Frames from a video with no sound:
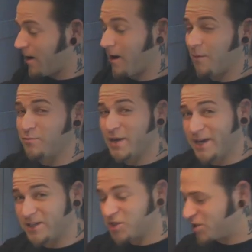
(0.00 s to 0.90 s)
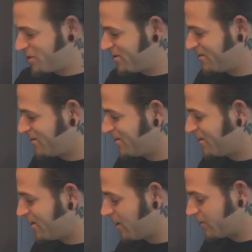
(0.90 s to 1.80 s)
a pinch
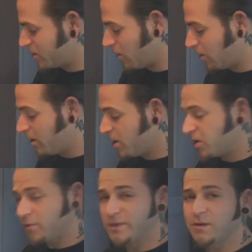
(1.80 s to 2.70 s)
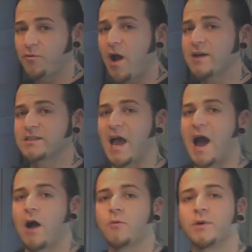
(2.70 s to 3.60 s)
of salt. You'd be surprised at
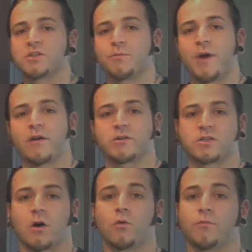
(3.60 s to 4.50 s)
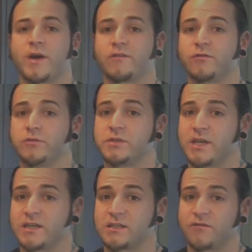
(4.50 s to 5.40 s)
how much better salt will make foods
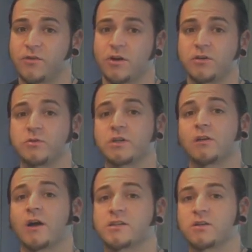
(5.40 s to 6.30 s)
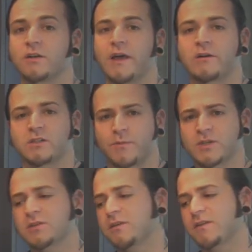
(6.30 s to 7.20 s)
taste if you're not using a lot of salt now,
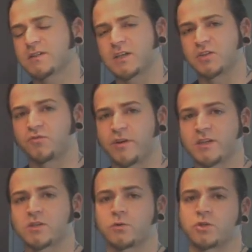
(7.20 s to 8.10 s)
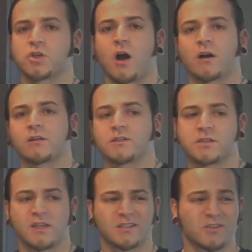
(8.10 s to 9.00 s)
especially things like drinks or chocolates,
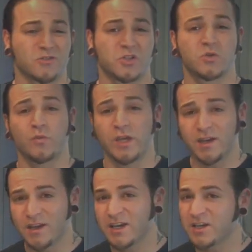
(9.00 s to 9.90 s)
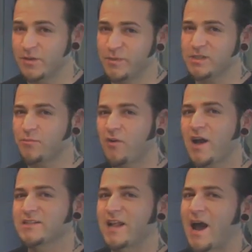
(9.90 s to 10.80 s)
things that are sweet. You'd be surprised at